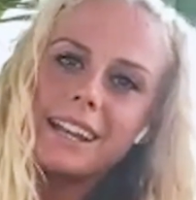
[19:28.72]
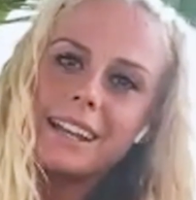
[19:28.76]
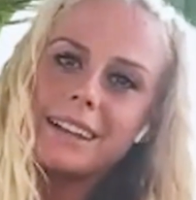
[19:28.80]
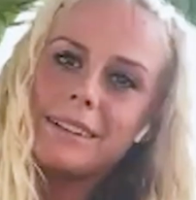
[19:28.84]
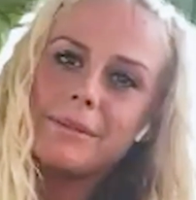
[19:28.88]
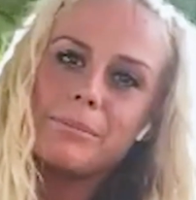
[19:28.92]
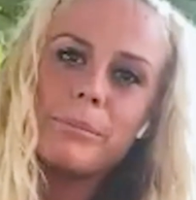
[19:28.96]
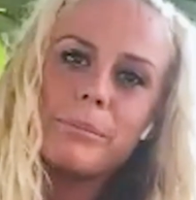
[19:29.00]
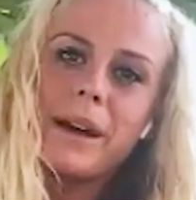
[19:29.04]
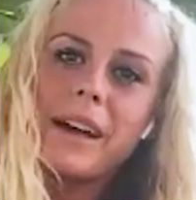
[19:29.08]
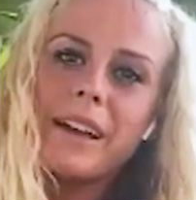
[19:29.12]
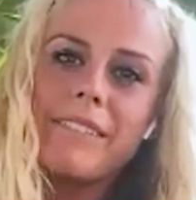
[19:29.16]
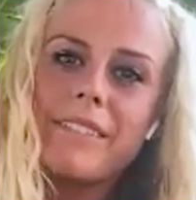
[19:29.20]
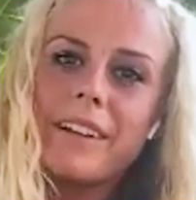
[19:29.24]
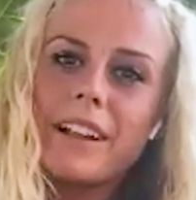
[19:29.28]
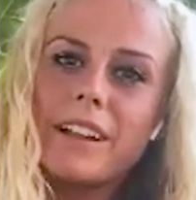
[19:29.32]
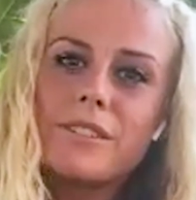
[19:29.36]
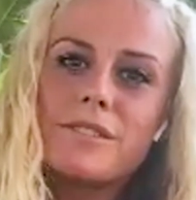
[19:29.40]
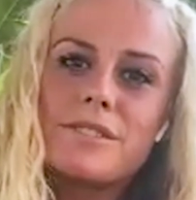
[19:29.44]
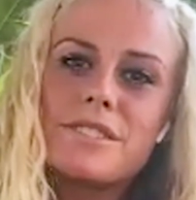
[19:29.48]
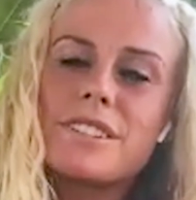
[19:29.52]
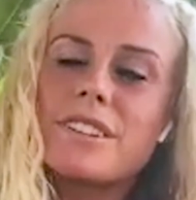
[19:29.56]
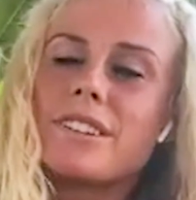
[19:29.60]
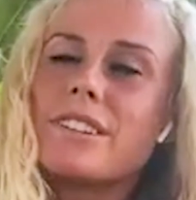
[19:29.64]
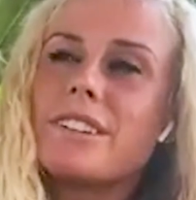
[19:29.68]
Like, my
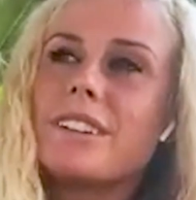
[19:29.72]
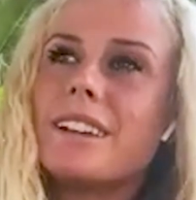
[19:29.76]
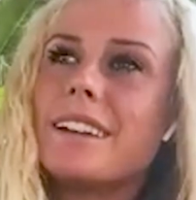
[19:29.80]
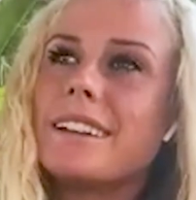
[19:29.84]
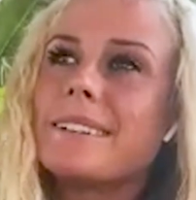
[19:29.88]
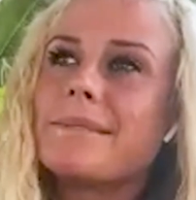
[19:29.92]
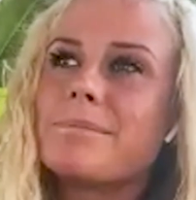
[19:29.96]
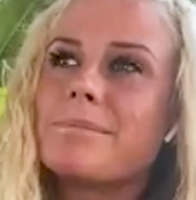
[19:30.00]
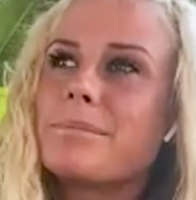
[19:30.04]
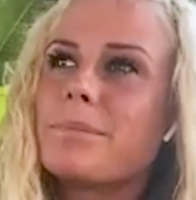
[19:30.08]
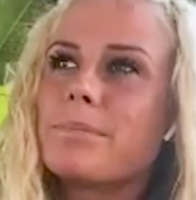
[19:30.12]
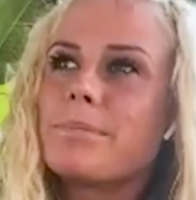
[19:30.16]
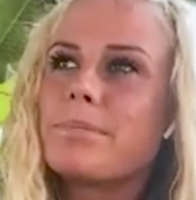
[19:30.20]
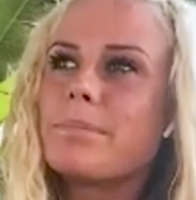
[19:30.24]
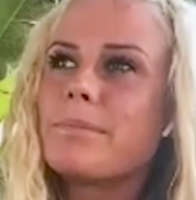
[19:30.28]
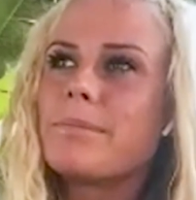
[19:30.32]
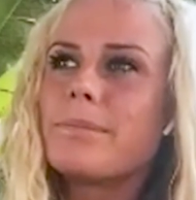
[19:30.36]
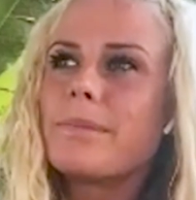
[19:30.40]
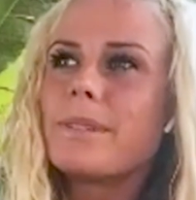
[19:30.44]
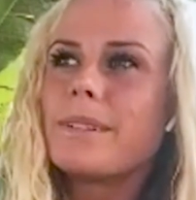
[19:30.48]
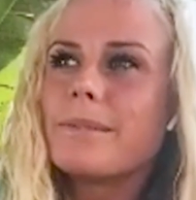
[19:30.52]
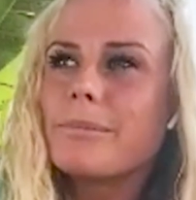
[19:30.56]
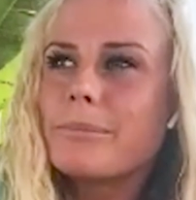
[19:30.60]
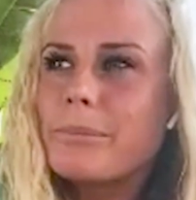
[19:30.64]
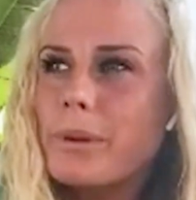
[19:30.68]
values are like
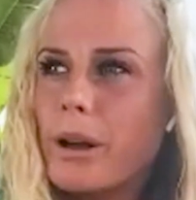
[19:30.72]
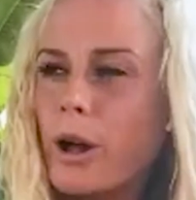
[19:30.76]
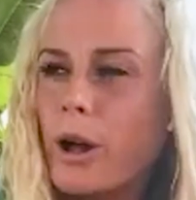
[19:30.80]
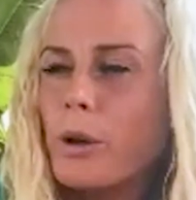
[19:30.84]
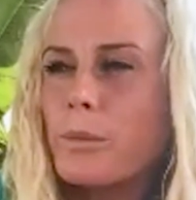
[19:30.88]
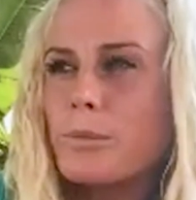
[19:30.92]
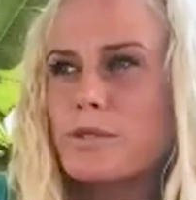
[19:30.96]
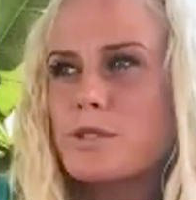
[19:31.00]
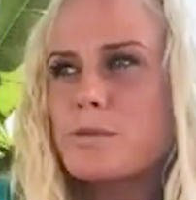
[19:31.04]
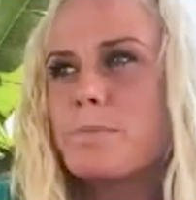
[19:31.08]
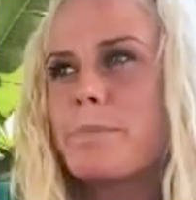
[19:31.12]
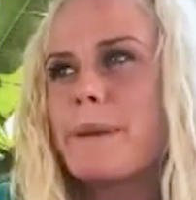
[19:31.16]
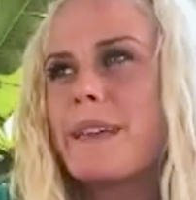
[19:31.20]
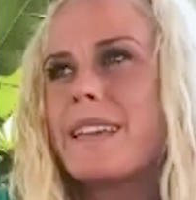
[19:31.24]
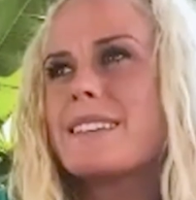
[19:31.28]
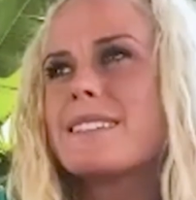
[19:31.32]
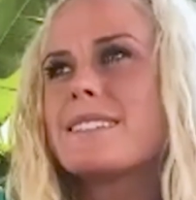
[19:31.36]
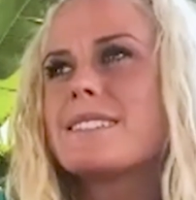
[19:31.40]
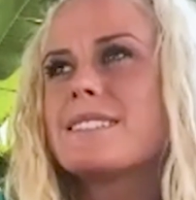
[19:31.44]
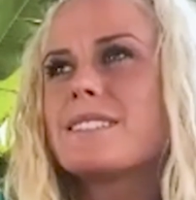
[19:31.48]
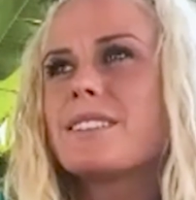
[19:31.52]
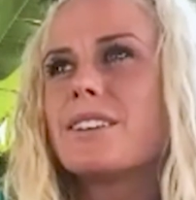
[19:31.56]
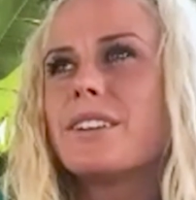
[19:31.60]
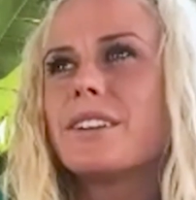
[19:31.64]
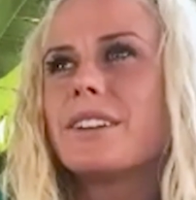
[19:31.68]
almost
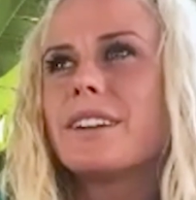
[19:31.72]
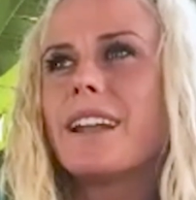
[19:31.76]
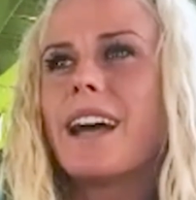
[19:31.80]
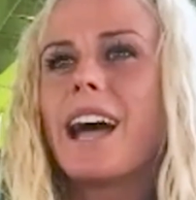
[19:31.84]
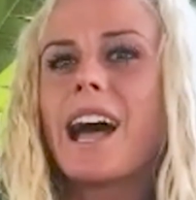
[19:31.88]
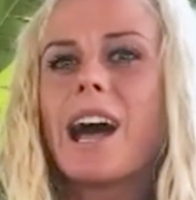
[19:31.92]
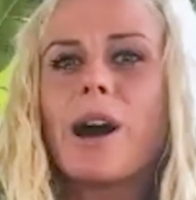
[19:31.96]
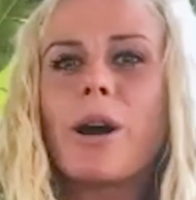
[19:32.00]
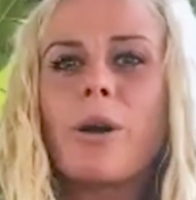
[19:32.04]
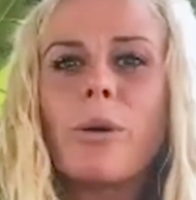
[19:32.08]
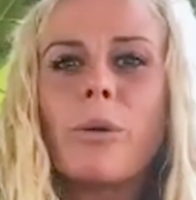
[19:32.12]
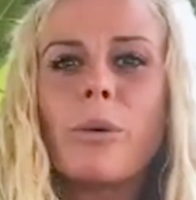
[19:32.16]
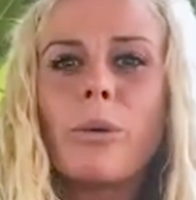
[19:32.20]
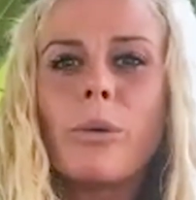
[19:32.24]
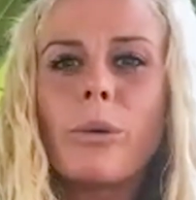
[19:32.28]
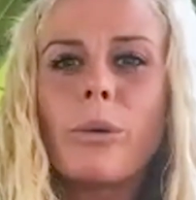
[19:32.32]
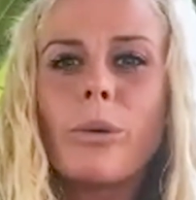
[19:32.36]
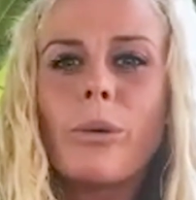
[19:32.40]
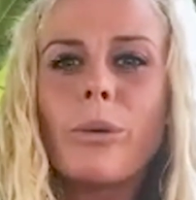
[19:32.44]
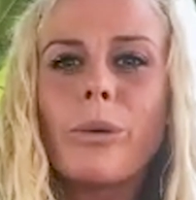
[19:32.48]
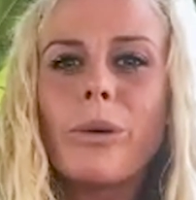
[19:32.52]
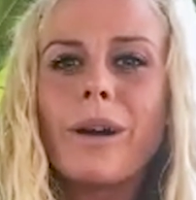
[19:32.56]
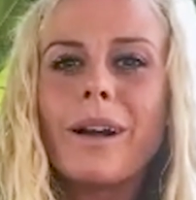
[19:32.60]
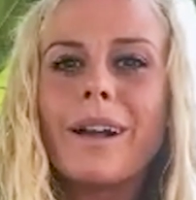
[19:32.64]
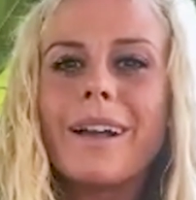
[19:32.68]
based on how
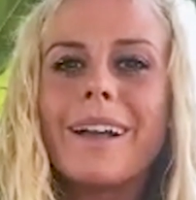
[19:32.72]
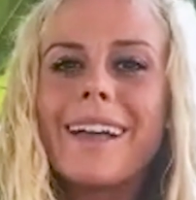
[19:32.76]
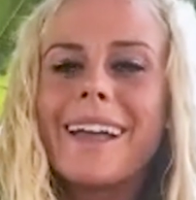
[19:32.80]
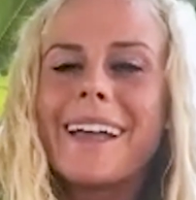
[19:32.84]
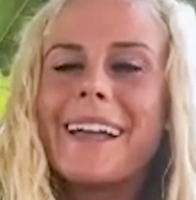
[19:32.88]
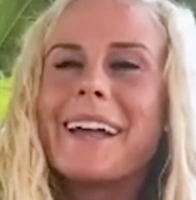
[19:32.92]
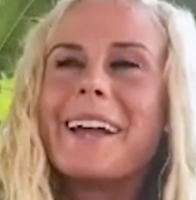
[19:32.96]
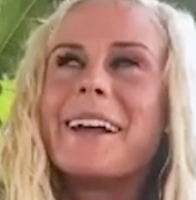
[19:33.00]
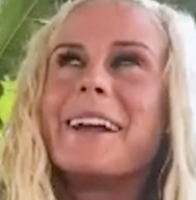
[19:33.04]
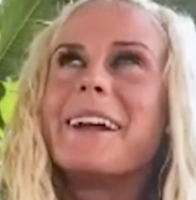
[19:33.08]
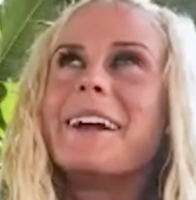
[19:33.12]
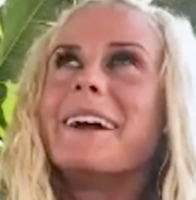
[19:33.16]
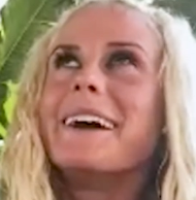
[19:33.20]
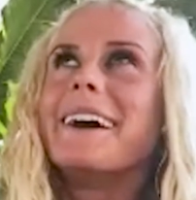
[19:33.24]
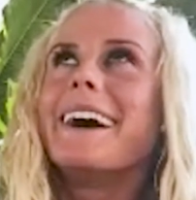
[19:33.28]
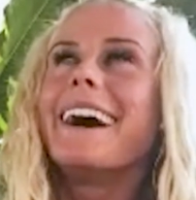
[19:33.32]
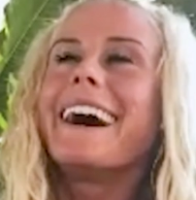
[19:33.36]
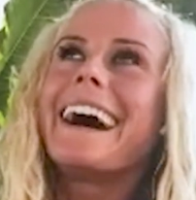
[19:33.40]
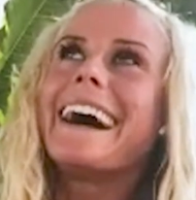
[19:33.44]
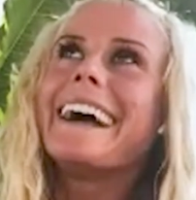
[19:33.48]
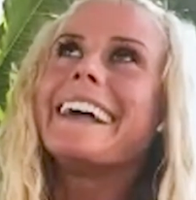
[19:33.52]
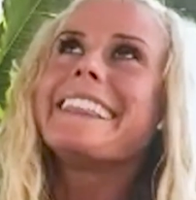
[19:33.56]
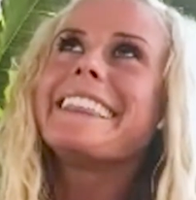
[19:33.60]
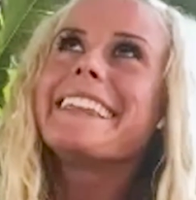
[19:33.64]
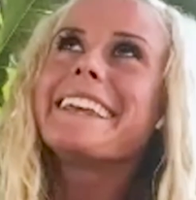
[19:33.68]

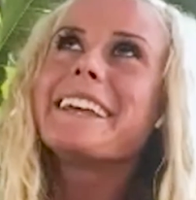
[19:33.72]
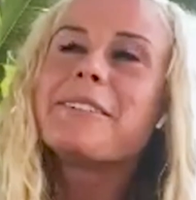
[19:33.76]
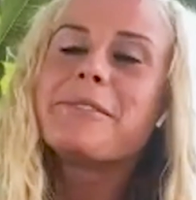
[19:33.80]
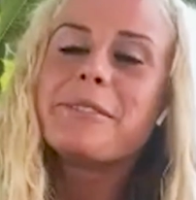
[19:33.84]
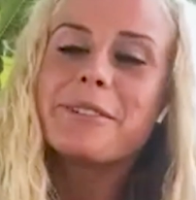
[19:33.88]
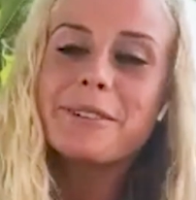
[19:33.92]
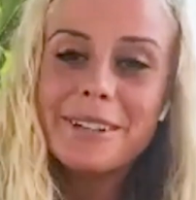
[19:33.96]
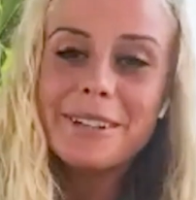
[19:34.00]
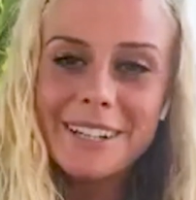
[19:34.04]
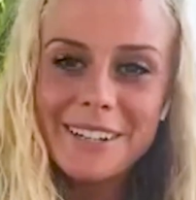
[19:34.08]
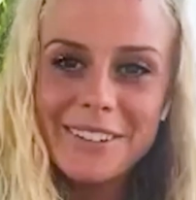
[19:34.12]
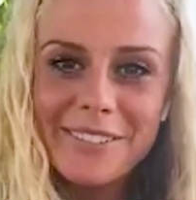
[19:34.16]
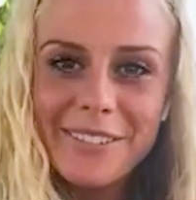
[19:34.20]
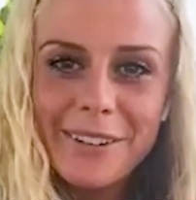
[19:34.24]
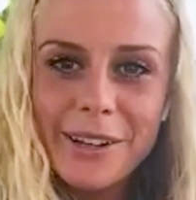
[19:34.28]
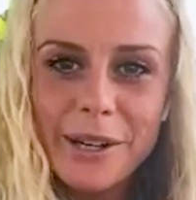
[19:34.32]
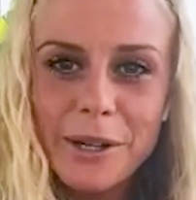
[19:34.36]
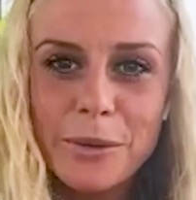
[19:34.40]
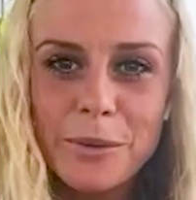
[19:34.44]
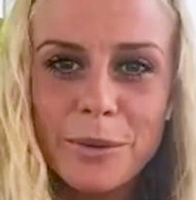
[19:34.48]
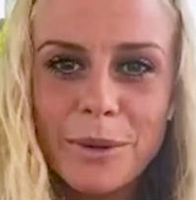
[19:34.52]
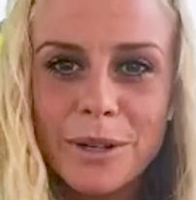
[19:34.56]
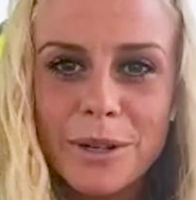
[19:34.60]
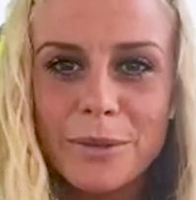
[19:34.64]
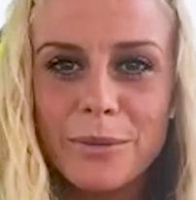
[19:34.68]
I think about it in a
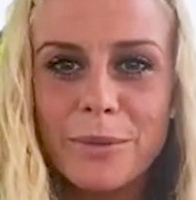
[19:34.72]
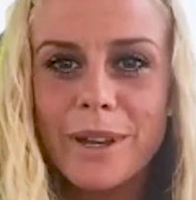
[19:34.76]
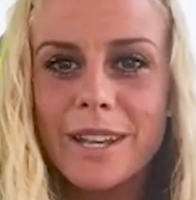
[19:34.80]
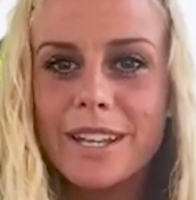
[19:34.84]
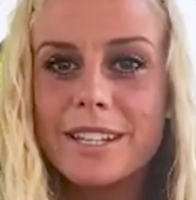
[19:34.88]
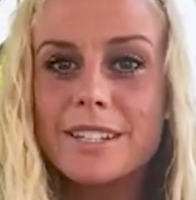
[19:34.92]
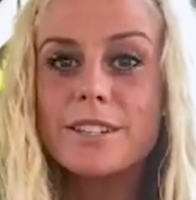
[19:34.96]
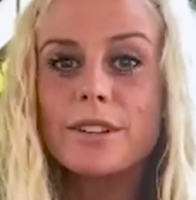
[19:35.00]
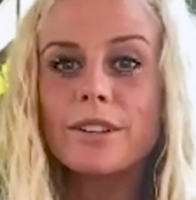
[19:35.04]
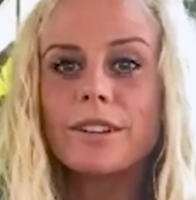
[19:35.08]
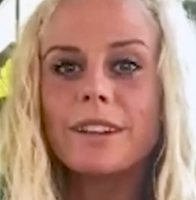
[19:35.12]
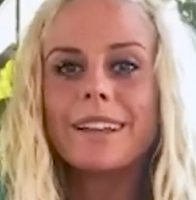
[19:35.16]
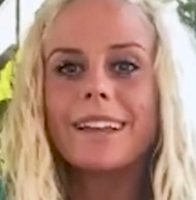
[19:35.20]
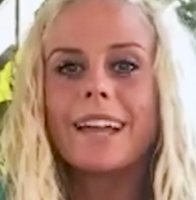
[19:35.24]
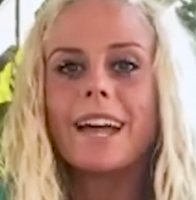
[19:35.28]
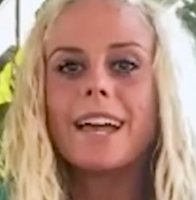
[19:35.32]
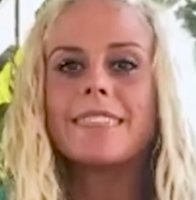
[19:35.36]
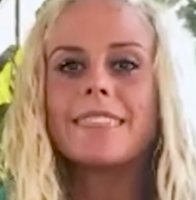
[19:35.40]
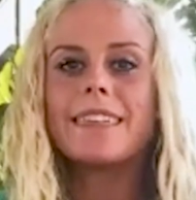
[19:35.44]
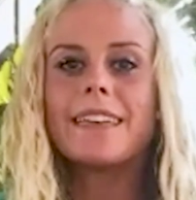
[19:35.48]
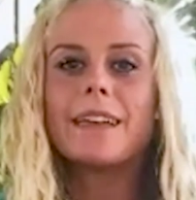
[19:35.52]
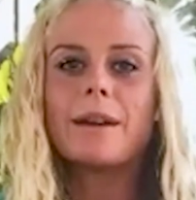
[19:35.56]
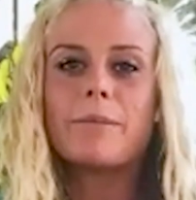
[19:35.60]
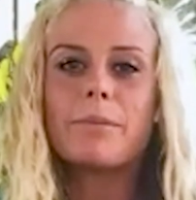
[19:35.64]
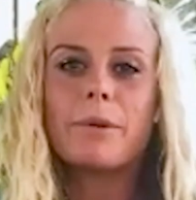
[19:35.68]
very weird way. So like, I
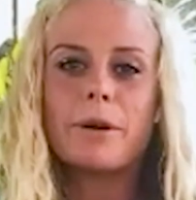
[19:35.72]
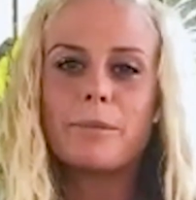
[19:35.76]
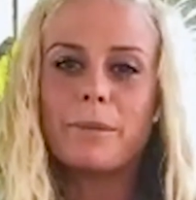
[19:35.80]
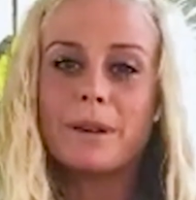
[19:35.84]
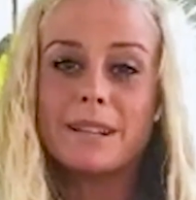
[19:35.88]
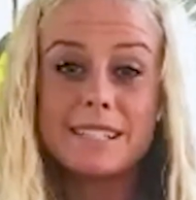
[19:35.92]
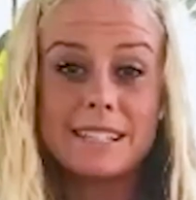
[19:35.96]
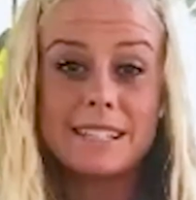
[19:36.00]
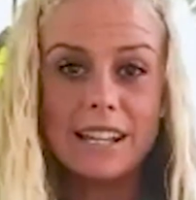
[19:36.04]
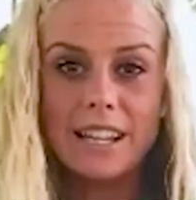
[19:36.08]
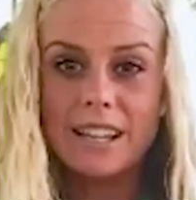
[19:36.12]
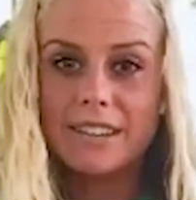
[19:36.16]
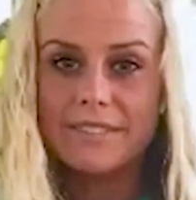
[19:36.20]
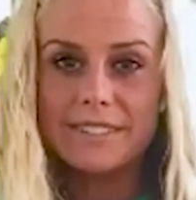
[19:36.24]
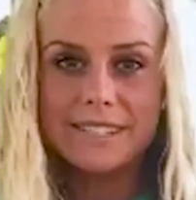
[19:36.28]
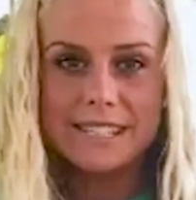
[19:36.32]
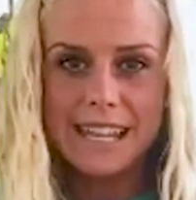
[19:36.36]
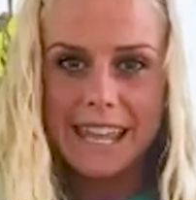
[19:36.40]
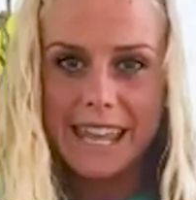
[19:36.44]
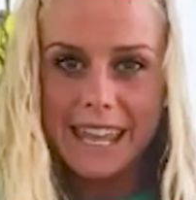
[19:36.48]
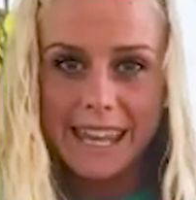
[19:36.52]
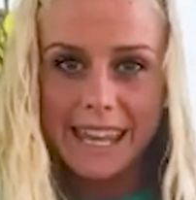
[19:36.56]
think about myself as an